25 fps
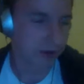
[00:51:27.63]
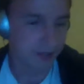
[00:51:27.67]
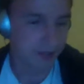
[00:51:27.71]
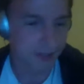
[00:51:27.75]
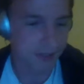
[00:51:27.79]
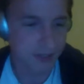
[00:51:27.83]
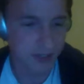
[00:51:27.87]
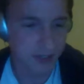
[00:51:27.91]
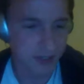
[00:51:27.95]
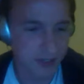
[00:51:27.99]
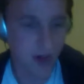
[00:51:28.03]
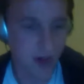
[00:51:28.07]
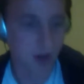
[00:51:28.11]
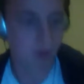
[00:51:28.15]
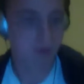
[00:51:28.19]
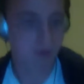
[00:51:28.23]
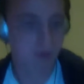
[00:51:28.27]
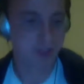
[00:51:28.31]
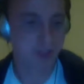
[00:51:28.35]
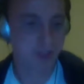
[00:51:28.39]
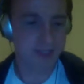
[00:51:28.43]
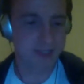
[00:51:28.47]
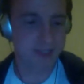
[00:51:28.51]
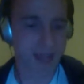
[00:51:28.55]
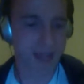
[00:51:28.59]

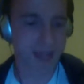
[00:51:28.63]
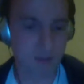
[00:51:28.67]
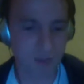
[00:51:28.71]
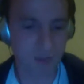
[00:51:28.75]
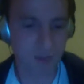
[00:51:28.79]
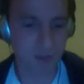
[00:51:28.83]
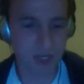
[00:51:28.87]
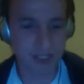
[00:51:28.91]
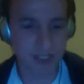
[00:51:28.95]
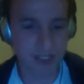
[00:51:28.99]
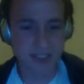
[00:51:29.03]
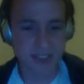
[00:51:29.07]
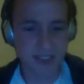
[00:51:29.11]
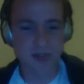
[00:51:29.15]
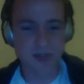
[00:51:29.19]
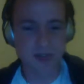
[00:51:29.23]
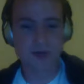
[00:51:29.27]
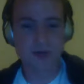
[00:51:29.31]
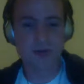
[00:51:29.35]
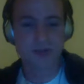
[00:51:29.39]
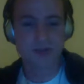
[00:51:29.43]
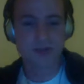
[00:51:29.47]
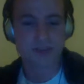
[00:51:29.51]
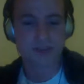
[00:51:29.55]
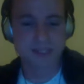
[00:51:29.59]
It's not a big
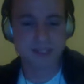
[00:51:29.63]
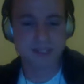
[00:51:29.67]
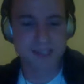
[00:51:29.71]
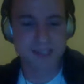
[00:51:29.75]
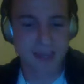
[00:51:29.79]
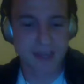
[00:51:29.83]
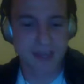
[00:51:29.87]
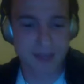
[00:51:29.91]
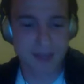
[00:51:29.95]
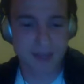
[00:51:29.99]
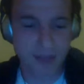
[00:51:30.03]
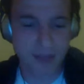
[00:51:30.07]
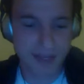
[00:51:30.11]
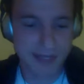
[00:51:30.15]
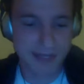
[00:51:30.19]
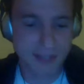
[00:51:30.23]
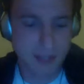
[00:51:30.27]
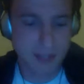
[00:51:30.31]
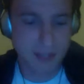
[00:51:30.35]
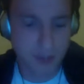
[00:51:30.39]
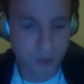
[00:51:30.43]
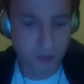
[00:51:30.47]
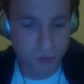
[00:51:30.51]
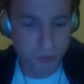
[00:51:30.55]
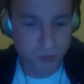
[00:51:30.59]
deal. Doesn't get like
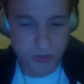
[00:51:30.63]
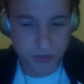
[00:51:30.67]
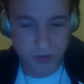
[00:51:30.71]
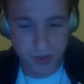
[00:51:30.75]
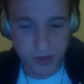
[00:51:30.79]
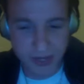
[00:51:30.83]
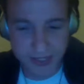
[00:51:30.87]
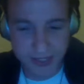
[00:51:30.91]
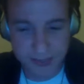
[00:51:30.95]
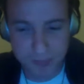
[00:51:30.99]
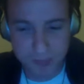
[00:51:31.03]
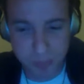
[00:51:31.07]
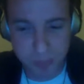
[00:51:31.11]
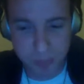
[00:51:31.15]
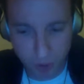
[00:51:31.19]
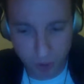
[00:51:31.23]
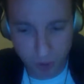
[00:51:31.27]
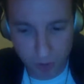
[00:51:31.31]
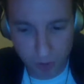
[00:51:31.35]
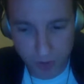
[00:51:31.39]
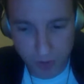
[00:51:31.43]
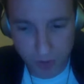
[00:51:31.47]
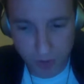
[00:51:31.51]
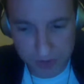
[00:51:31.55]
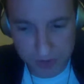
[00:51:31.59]
huge like
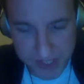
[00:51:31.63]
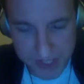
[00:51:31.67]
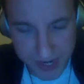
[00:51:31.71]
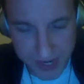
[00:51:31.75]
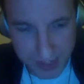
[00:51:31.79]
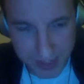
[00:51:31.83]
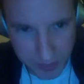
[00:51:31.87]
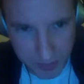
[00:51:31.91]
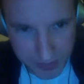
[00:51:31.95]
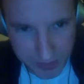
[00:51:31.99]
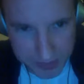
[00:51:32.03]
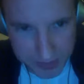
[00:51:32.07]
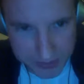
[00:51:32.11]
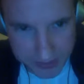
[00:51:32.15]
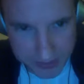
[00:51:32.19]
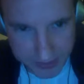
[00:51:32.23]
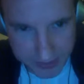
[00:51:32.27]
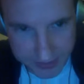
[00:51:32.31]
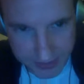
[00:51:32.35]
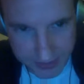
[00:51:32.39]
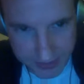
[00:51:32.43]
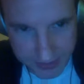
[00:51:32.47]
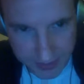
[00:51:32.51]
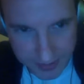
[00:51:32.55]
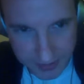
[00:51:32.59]
promo segments like
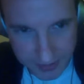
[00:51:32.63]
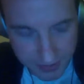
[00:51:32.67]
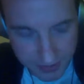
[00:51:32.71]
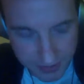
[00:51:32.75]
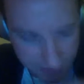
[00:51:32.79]
it